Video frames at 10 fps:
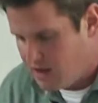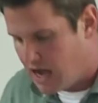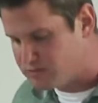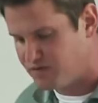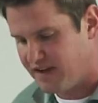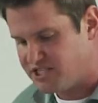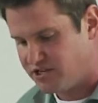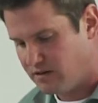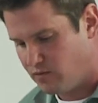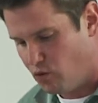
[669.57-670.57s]

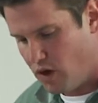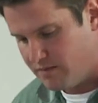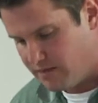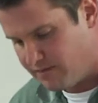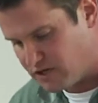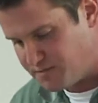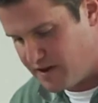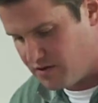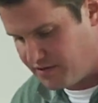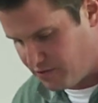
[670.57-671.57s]
Observation number one from 1
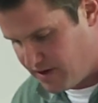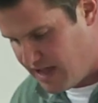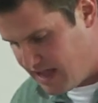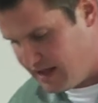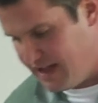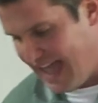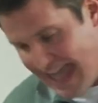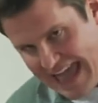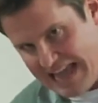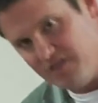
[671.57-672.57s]
Peter 3
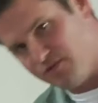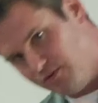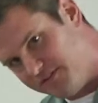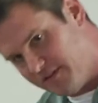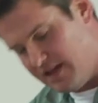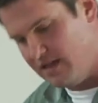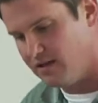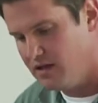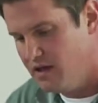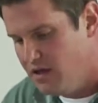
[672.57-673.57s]
A through C.
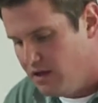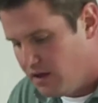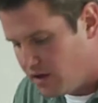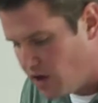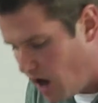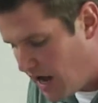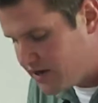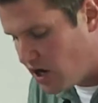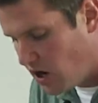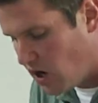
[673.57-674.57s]

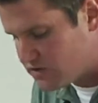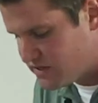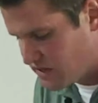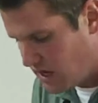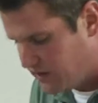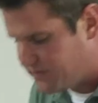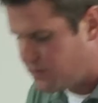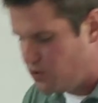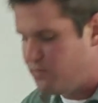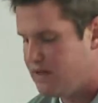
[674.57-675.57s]
God causes us
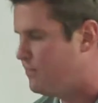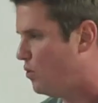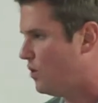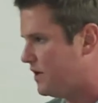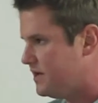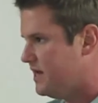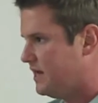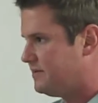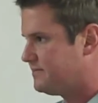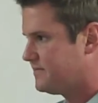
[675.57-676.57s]
to be born
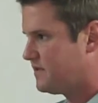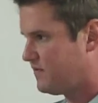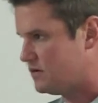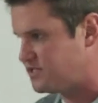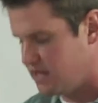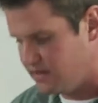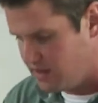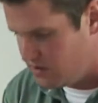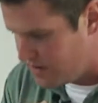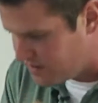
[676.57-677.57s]
again. It's the first thing
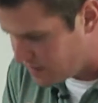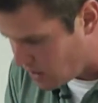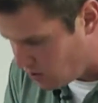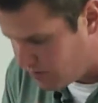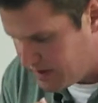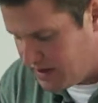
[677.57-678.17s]
that you need to know.